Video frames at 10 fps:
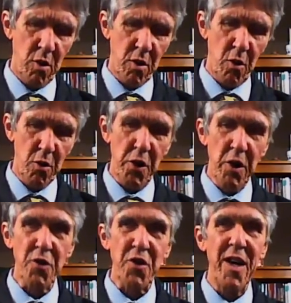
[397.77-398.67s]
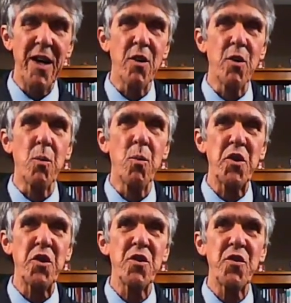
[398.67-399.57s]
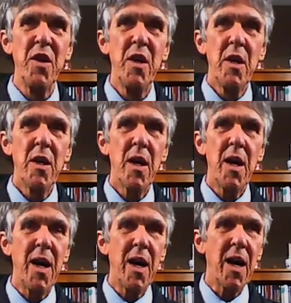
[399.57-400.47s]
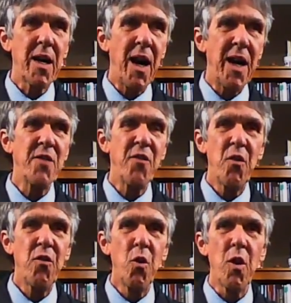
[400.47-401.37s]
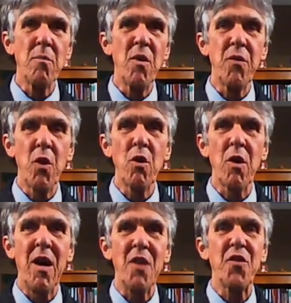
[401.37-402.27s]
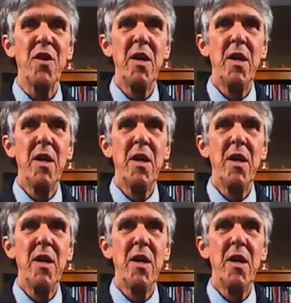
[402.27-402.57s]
called irta, which is a kind of form of logos.